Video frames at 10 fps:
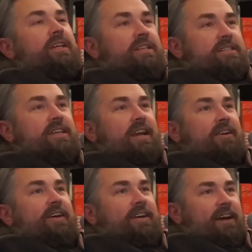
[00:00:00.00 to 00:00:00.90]
it is
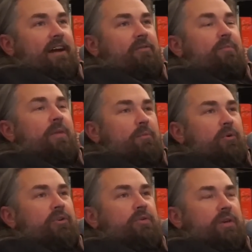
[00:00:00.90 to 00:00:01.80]
scary. I
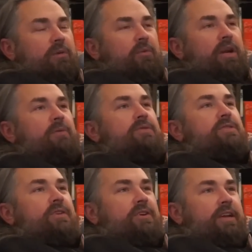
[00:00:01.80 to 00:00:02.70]
remember doing it when I
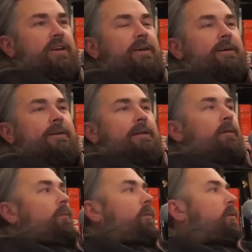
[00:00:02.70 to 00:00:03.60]
was 30.
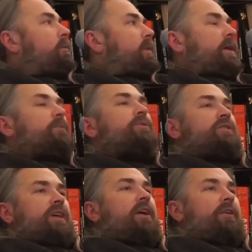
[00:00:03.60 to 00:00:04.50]
And it was
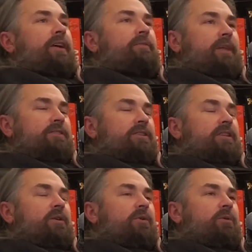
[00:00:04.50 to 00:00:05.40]
scary. That's
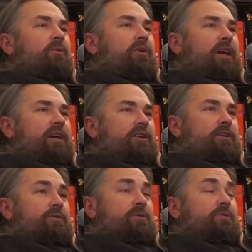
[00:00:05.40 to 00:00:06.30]
the only word I could
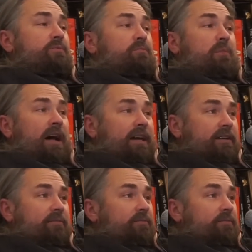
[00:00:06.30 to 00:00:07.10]
use. It was mind